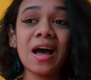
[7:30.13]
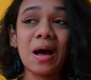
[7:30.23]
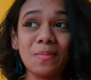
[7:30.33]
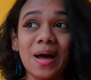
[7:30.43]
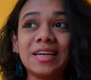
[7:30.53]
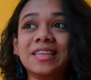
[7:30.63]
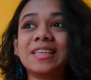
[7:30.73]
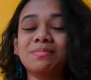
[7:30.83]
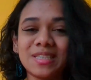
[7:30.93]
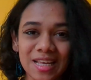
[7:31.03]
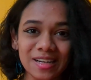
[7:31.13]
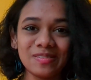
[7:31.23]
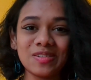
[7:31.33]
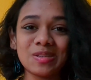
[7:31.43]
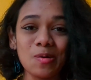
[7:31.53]
abandon
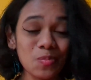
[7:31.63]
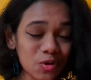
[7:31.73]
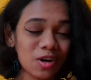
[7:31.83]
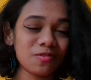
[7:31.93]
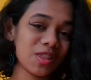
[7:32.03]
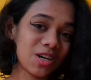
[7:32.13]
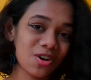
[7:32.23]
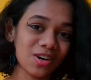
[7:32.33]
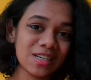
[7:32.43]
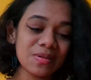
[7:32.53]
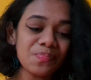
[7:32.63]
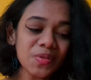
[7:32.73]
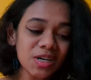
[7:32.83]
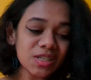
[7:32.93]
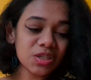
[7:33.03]
themselves more often than not.
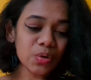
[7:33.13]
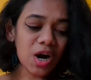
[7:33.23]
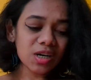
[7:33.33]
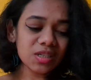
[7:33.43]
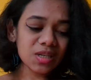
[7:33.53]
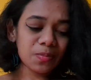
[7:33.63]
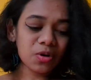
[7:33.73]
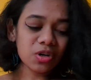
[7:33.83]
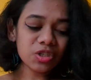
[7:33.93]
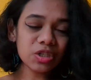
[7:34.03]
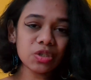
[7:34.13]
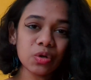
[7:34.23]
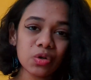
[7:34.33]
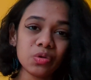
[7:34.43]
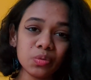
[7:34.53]
So, our subconscious
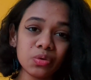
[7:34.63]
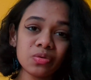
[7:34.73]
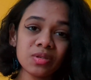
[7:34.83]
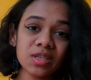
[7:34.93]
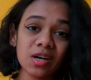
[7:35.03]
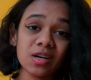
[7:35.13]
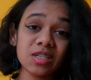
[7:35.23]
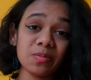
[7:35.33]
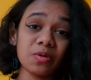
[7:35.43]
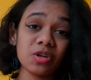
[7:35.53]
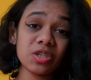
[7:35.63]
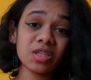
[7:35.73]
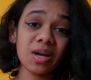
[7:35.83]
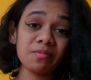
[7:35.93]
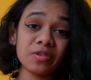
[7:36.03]
core wounds are our subconscious
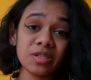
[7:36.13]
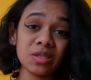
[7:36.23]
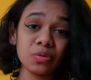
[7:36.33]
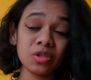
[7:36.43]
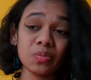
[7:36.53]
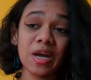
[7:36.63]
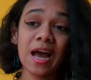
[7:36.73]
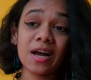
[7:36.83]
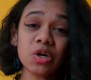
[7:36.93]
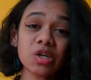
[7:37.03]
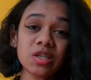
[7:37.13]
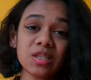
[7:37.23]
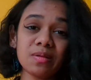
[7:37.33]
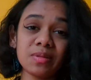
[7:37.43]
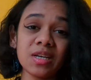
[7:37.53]
comfort zones. We hang on to
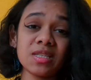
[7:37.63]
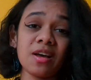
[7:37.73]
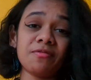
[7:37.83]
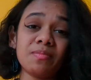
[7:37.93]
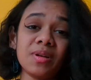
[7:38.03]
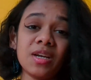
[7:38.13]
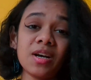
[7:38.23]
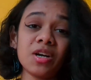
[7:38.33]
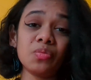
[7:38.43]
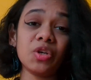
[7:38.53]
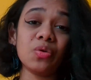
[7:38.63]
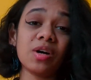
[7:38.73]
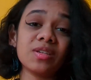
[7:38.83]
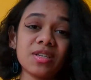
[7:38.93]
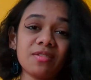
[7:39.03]
them because they are familiar and we knew how
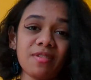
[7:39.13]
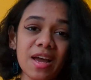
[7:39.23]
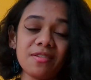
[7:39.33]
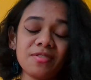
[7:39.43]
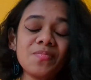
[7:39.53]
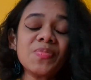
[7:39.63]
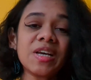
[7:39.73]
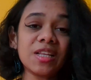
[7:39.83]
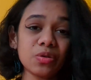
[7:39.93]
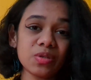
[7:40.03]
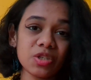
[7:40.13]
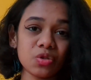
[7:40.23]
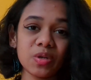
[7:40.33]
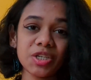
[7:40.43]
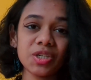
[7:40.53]
to survive in those
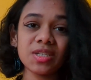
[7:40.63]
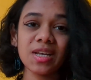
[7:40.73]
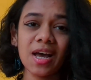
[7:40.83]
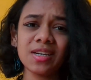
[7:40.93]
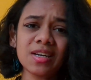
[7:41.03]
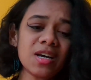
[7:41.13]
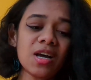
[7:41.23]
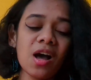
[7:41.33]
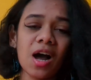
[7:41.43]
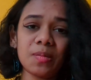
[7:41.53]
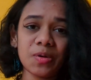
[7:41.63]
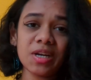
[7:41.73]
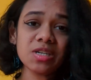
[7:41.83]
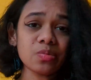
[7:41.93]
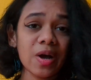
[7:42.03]
situations, and our
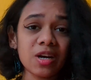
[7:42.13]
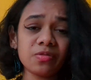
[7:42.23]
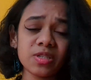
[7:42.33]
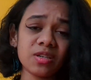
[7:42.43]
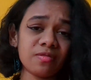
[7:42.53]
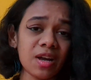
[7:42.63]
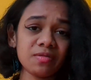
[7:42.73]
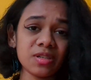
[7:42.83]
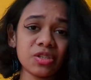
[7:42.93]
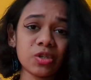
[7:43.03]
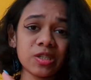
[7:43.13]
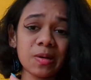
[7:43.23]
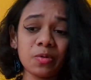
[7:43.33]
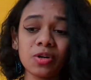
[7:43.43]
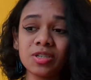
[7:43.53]
brain is wired for survival. So, our
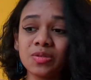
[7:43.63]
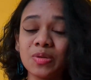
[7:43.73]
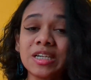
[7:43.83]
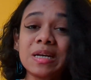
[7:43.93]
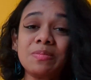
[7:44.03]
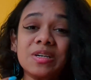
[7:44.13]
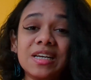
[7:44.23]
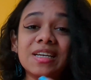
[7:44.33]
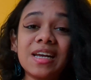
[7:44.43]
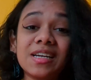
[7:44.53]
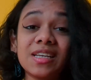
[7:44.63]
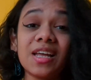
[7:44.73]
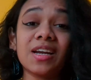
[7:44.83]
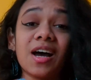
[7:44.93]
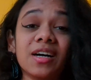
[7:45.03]
subconscious will keep recreating
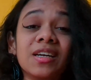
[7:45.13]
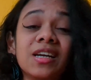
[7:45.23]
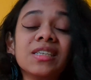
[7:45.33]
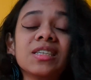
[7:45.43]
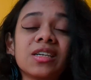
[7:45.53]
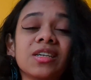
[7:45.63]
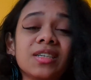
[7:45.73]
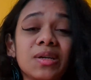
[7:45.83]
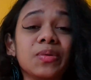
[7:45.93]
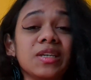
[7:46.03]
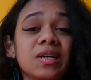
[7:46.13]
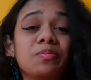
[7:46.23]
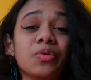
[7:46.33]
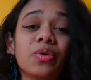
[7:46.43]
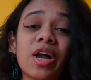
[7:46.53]
that unless and until we
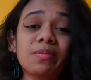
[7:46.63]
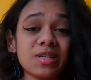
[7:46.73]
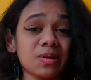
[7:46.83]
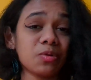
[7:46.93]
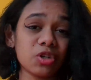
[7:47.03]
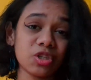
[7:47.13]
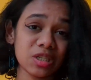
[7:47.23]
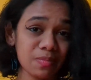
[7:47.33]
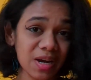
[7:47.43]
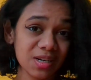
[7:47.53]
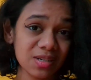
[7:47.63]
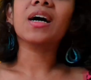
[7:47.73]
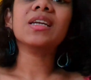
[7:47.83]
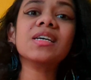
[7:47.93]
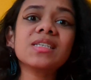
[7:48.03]
reprogram our subconscious mind.
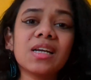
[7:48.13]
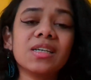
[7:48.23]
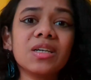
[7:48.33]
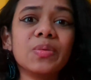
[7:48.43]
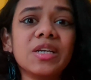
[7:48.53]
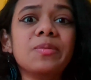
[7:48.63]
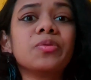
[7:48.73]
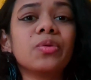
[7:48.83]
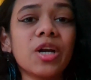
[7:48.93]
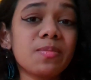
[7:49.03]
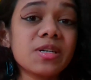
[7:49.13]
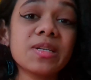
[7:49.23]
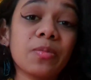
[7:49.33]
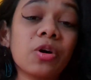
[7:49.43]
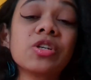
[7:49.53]
Unless and until we reprogram our
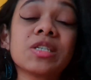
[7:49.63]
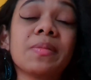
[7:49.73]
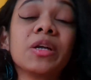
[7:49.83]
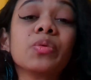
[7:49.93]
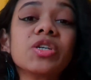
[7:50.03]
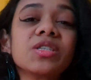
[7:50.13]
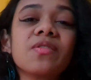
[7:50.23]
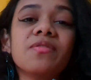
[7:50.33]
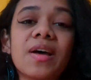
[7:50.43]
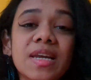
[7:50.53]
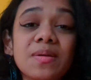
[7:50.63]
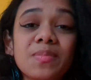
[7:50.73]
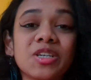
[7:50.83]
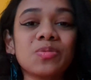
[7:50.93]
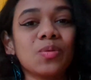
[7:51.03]
subconscious mind, which is very
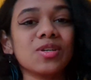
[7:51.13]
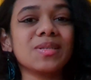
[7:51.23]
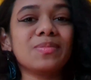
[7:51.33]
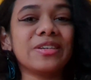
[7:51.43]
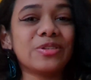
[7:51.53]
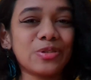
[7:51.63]
much possible to